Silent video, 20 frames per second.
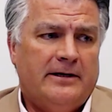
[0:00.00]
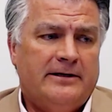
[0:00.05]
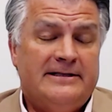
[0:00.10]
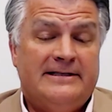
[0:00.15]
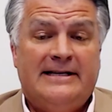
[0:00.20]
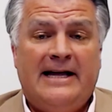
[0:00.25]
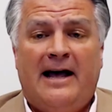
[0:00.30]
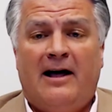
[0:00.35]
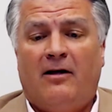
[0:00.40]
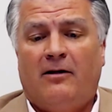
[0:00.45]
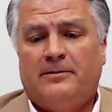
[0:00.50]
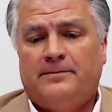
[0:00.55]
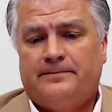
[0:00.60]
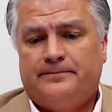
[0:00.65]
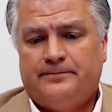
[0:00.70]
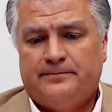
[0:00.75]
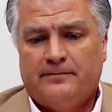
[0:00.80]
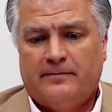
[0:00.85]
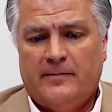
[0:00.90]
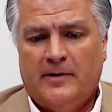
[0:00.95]
Zelle
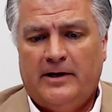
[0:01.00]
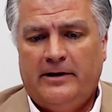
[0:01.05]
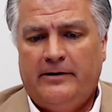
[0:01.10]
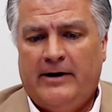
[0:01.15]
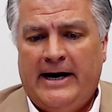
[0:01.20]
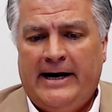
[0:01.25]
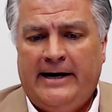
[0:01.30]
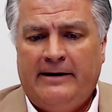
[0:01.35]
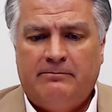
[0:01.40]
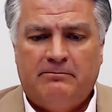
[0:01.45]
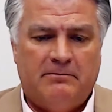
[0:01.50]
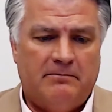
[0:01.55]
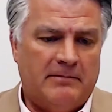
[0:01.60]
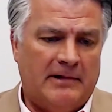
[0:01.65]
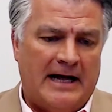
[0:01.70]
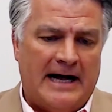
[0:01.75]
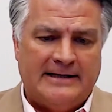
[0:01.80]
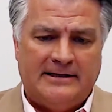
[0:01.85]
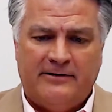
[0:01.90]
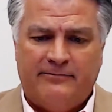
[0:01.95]
right?
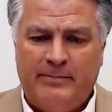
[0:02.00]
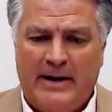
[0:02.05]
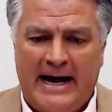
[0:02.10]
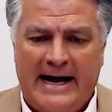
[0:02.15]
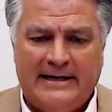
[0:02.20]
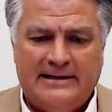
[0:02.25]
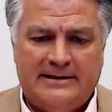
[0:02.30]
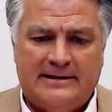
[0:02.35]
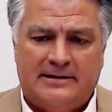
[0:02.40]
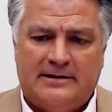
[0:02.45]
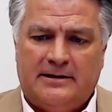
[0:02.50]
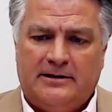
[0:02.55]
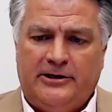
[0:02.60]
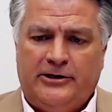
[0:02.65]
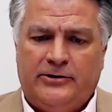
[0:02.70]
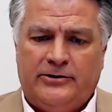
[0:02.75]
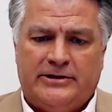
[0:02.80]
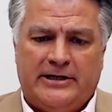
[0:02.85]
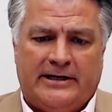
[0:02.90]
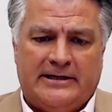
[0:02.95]
Lots of banks
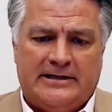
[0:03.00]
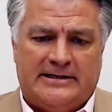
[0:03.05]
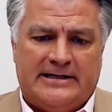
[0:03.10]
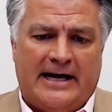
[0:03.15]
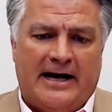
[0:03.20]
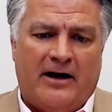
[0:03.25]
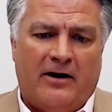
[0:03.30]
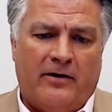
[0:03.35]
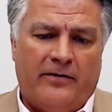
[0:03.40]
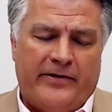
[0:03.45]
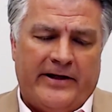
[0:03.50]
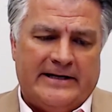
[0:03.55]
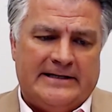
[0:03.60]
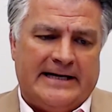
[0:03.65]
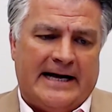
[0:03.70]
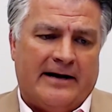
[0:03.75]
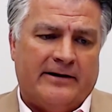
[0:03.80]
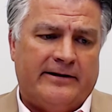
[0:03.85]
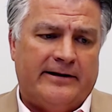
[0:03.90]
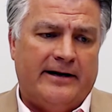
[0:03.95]
using Zelle that's
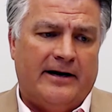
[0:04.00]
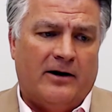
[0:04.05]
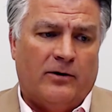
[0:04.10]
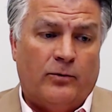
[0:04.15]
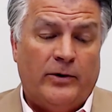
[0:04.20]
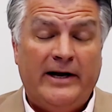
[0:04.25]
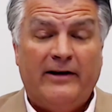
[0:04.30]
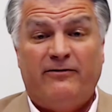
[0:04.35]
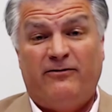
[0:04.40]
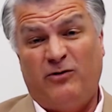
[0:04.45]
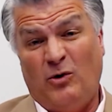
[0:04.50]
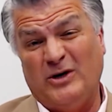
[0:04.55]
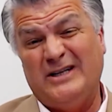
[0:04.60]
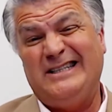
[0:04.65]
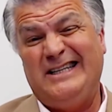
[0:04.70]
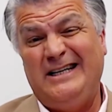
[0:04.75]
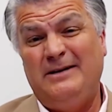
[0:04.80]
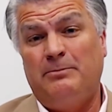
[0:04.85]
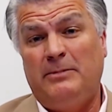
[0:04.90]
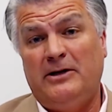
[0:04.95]
out there. We have
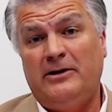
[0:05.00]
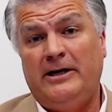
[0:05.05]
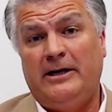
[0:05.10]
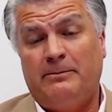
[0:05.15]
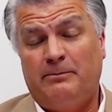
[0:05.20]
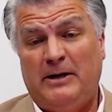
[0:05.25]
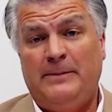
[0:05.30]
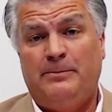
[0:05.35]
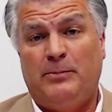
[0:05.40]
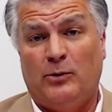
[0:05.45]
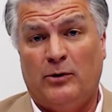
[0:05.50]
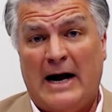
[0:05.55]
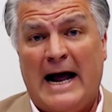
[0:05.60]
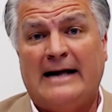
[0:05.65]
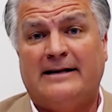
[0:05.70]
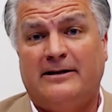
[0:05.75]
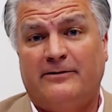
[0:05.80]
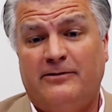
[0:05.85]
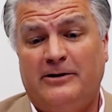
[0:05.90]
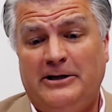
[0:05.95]
14 million people
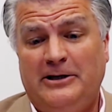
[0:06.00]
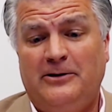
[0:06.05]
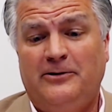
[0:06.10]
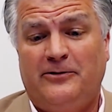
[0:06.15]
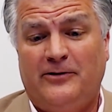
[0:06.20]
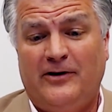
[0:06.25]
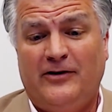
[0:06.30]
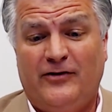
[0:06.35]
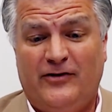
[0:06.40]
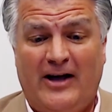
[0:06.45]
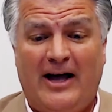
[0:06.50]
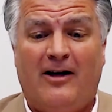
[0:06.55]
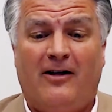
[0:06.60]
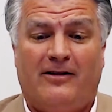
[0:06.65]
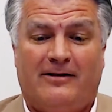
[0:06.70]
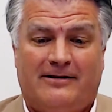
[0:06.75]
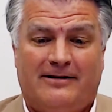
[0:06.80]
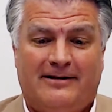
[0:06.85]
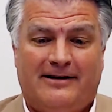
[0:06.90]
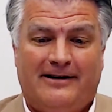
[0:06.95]
actively using Zelle,
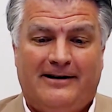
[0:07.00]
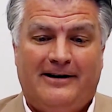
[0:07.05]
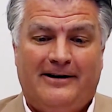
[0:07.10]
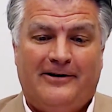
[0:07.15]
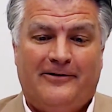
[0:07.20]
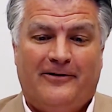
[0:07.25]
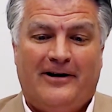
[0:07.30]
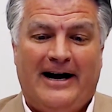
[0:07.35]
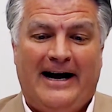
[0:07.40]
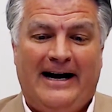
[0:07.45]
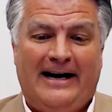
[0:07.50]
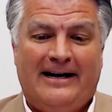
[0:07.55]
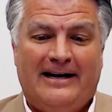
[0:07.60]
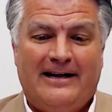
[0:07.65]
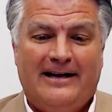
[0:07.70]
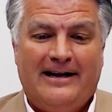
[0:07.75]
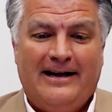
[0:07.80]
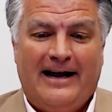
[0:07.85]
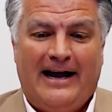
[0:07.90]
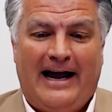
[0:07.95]
right?
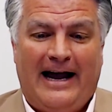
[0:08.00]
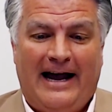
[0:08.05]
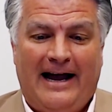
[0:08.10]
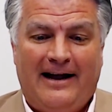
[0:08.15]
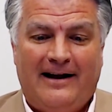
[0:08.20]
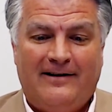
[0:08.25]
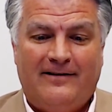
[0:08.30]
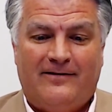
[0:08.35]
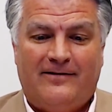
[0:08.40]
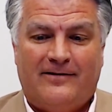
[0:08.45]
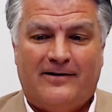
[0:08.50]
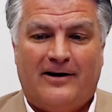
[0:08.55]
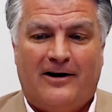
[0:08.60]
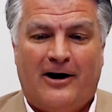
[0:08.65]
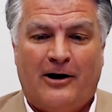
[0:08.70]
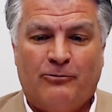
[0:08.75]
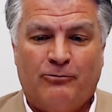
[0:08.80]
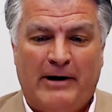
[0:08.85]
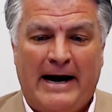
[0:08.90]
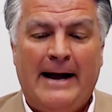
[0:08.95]
And
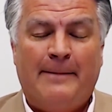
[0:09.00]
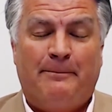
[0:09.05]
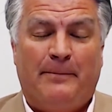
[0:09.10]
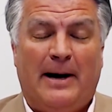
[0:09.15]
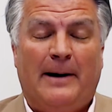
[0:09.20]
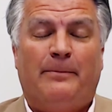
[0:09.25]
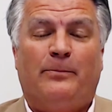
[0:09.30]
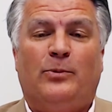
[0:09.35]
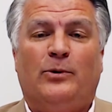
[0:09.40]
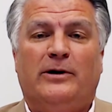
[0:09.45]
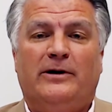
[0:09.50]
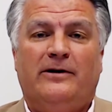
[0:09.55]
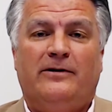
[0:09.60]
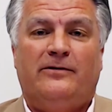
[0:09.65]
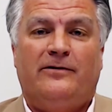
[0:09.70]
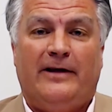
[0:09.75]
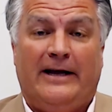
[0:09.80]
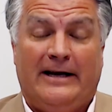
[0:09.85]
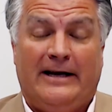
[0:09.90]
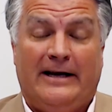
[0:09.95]
our ramp up was
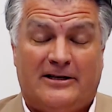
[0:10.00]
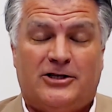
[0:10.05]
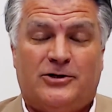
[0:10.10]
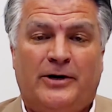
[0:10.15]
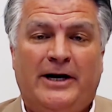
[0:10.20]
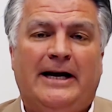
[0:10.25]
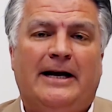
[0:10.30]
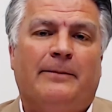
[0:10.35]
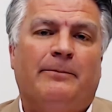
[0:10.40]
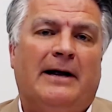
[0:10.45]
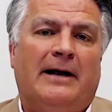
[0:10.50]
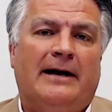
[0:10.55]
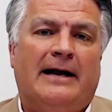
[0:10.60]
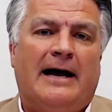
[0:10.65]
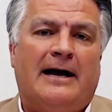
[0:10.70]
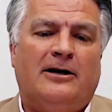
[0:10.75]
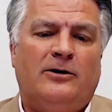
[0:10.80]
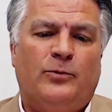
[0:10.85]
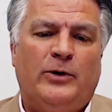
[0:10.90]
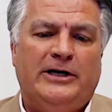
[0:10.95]
extreme. And how
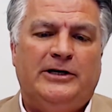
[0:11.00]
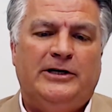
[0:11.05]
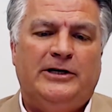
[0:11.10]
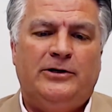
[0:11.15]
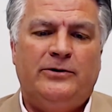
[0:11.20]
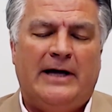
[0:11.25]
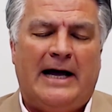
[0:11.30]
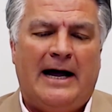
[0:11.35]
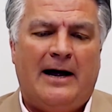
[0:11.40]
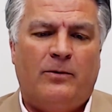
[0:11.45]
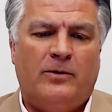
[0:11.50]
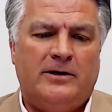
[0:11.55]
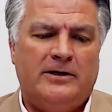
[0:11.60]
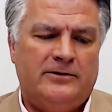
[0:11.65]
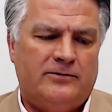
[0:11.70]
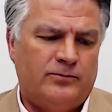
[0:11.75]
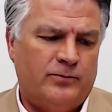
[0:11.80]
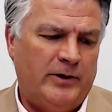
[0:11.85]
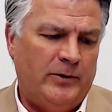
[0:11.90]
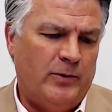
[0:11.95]
did we do that?
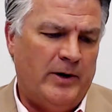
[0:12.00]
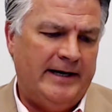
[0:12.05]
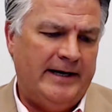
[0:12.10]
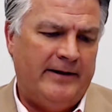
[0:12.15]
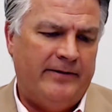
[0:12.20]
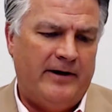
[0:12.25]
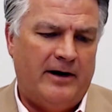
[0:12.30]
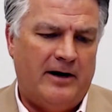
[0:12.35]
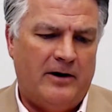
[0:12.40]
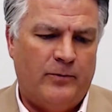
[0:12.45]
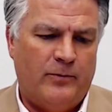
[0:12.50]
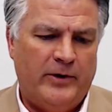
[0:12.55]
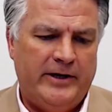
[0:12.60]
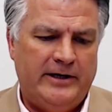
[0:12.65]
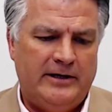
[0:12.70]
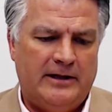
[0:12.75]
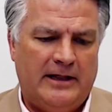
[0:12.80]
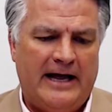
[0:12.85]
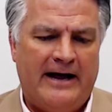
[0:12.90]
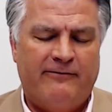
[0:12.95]
Was we went in there and we
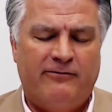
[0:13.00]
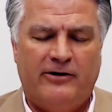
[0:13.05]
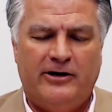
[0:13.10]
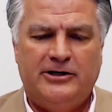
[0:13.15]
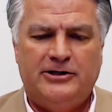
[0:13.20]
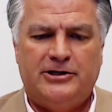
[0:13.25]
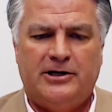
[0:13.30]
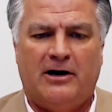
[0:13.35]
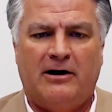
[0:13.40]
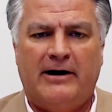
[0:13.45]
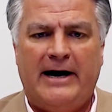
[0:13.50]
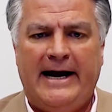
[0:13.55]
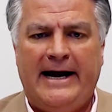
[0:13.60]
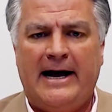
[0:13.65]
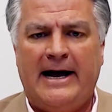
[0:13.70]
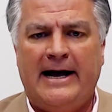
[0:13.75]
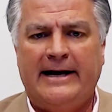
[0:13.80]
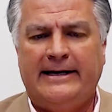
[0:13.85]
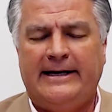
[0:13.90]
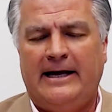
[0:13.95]
leveraged our
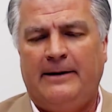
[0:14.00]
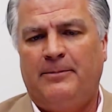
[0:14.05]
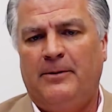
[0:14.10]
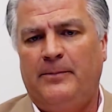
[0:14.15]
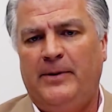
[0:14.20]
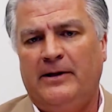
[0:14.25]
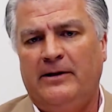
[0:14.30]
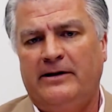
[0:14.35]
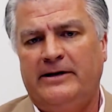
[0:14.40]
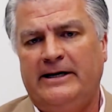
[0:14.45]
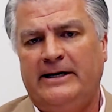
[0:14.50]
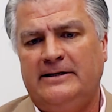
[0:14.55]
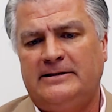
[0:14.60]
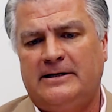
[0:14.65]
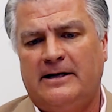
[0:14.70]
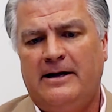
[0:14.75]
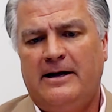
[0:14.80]
AI capabilities